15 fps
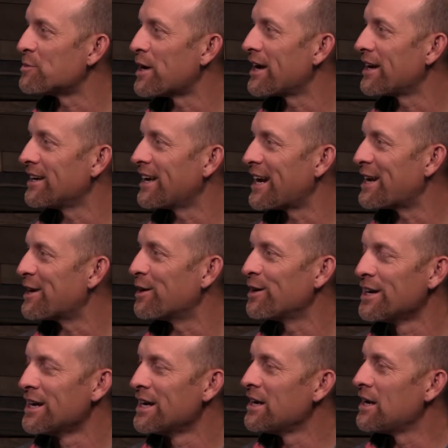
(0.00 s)
Right? And I know
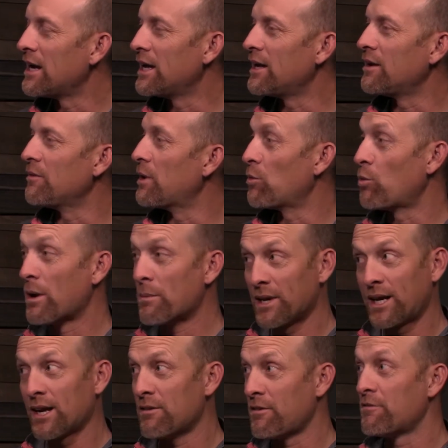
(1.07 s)
and women
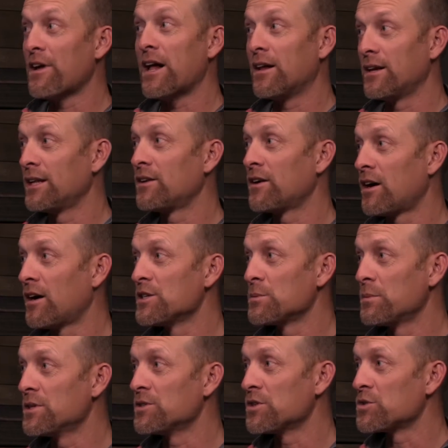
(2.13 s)
can invalidate their
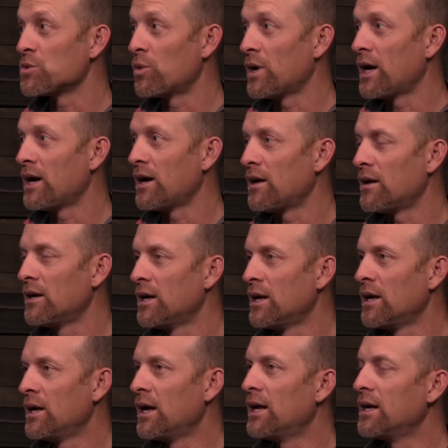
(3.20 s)
husbands as well.
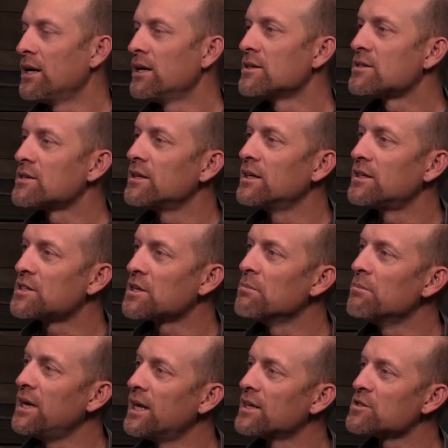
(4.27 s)
And to
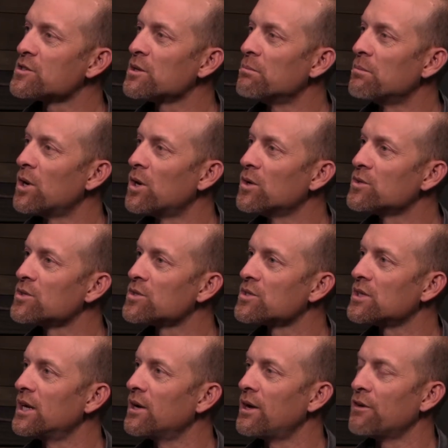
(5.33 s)
me, it's the
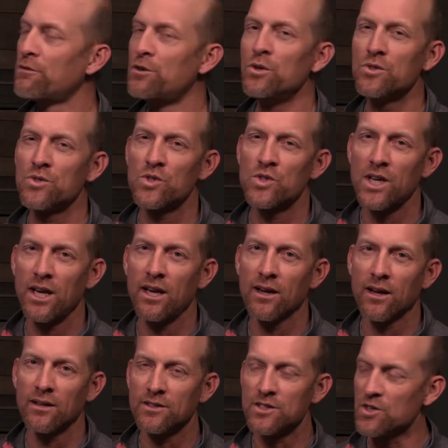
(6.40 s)
most, if you see
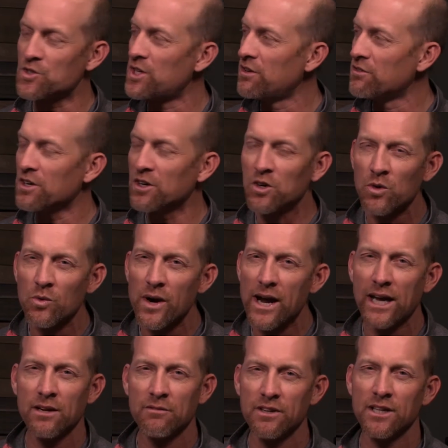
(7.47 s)
just even a
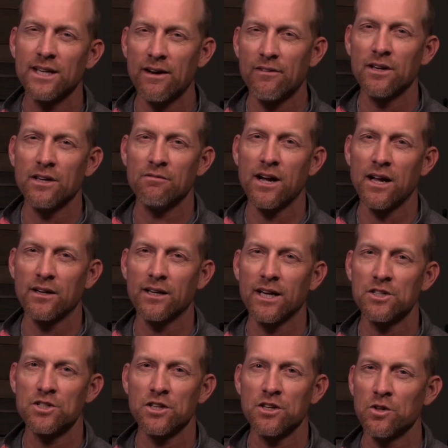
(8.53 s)
grain of
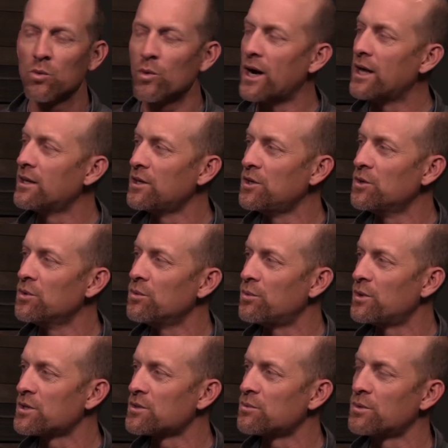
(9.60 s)
invalidation in the way that you
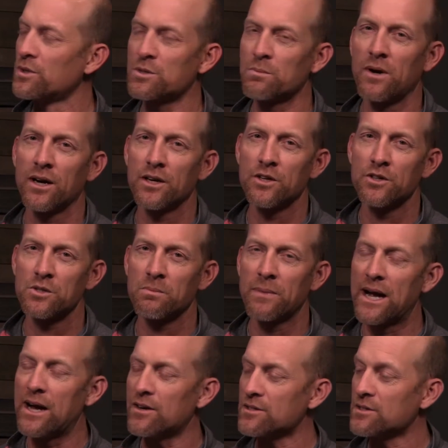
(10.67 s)
respond to your
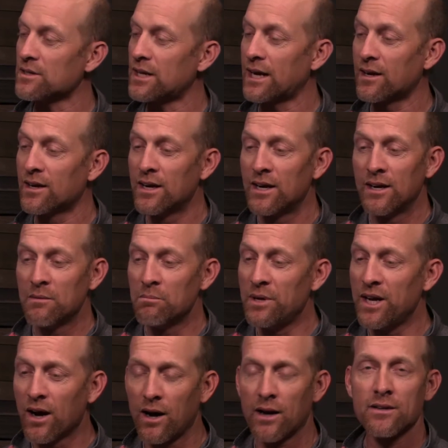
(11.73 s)
spouse, like,
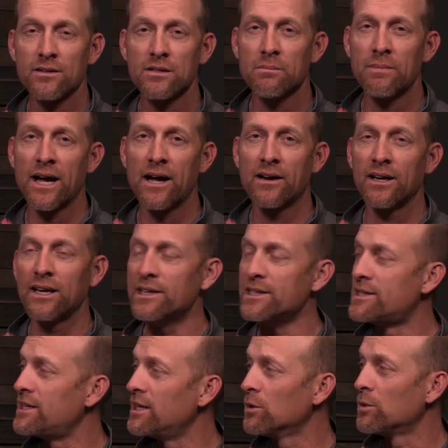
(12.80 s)
be honest about it
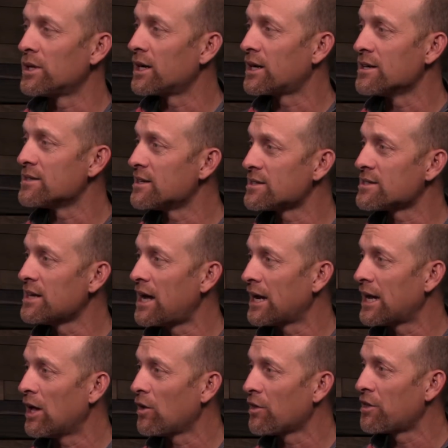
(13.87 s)
and deal with it, because it's not
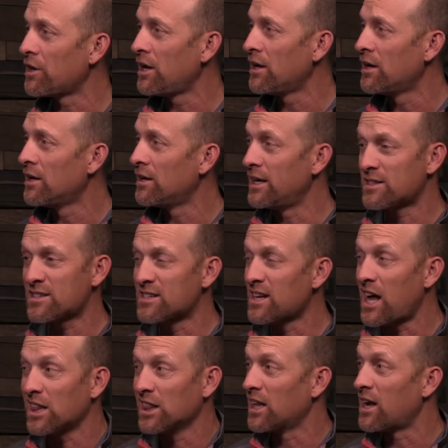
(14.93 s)
healthy. It's
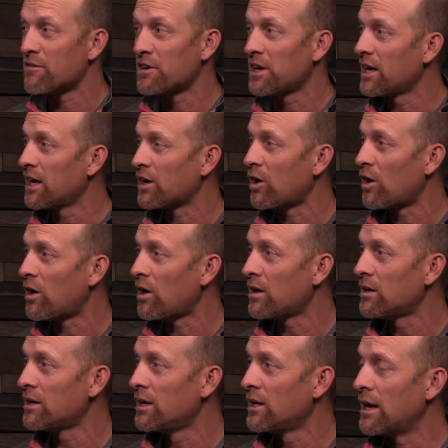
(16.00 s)
not loving at
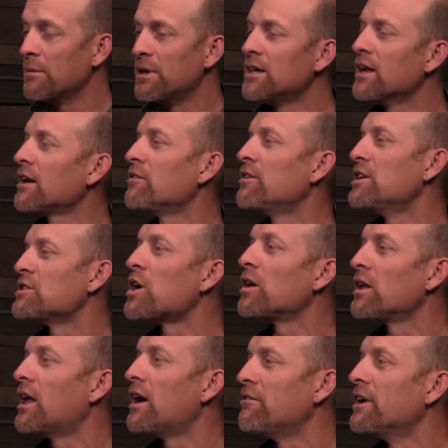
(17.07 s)
all. I mean, none of these are
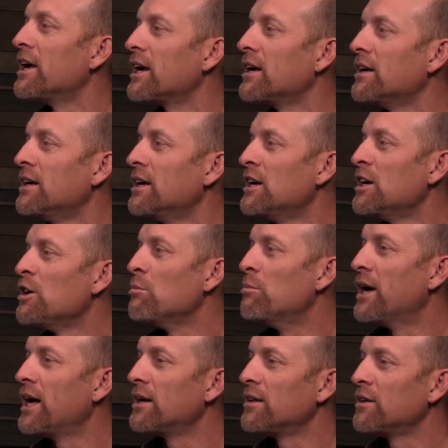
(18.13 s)
loving,
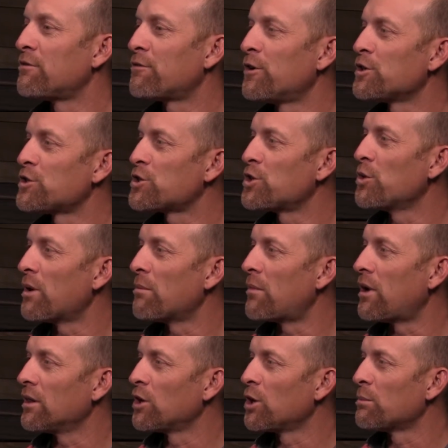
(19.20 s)
but the first two are
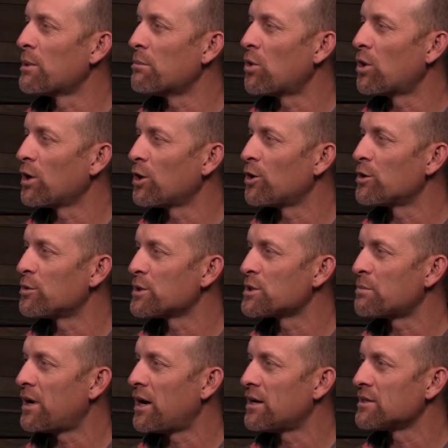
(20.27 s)
a little bit more learned
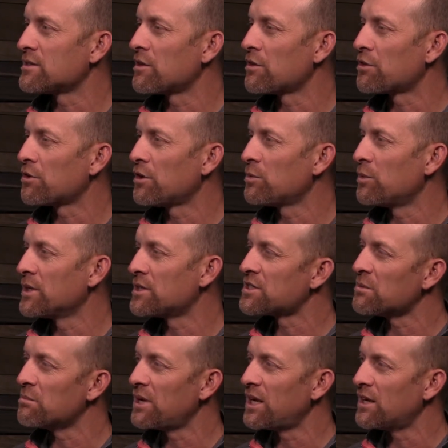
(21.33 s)
response. The third one,
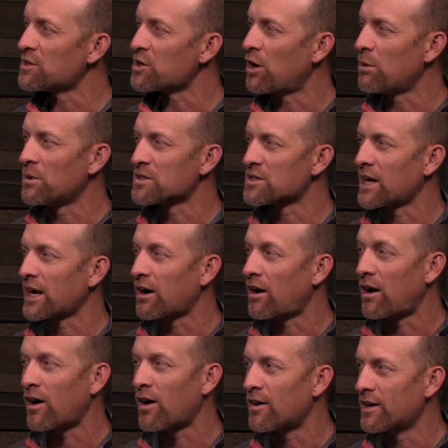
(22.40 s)
to me, is almost like a
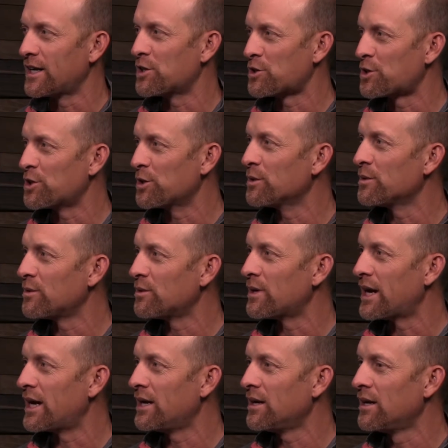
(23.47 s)
heart issue, right?